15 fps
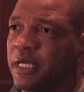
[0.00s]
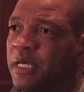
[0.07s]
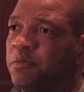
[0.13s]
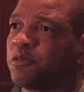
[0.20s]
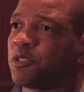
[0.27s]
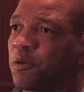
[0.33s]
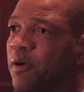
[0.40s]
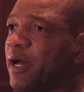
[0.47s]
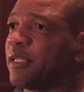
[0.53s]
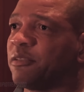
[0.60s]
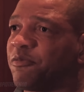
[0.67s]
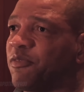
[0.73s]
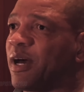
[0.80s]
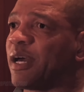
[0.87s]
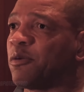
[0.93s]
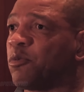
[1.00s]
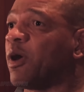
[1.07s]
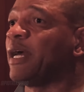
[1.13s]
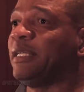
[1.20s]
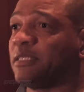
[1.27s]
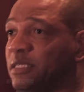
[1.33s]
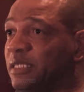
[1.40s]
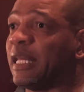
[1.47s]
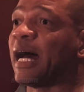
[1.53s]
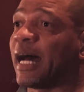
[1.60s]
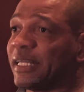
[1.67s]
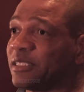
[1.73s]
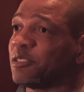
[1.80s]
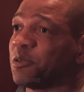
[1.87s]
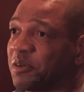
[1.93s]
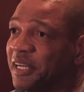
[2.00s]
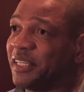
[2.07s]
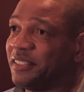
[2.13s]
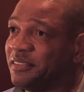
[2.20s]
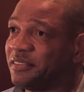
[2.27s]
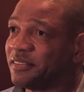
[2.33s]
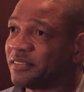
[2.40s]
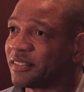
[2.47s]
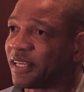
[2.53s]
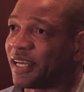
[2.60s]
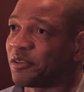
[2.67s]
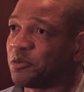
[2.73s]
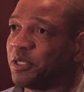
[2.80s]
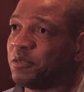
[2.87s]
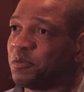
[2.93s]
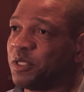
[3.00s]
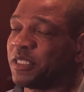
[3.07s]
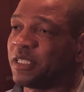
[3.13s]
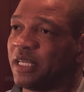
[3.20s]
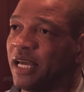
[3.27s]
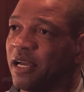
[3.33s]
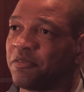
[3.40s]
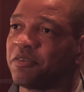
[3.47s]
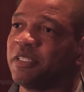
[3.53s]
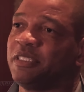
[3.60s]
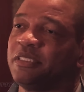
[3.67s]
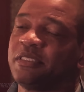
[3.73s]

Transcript: keep trying to find why he's not great. Like we every